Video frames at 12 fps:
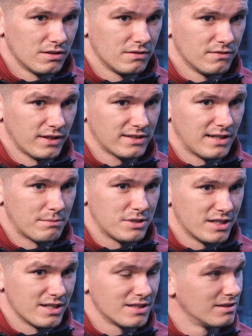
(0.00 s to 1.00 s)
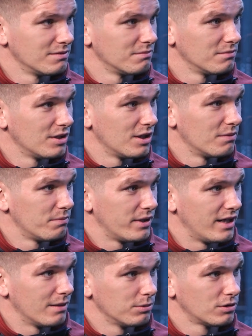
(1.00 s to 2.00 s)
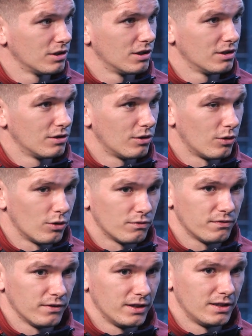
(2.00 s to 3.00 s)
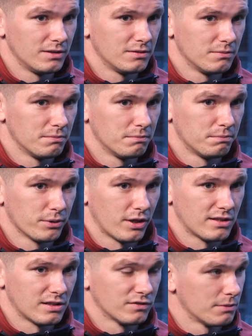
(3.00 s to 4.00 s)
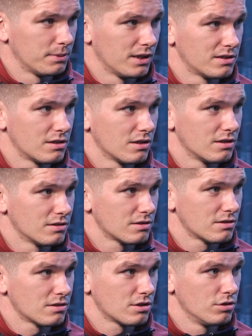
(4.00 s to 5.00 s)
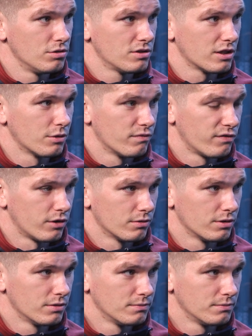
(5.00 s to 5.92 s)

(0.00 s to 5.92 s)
we've accepted it and been able to hopefully put ourselves in a place to use it going forward.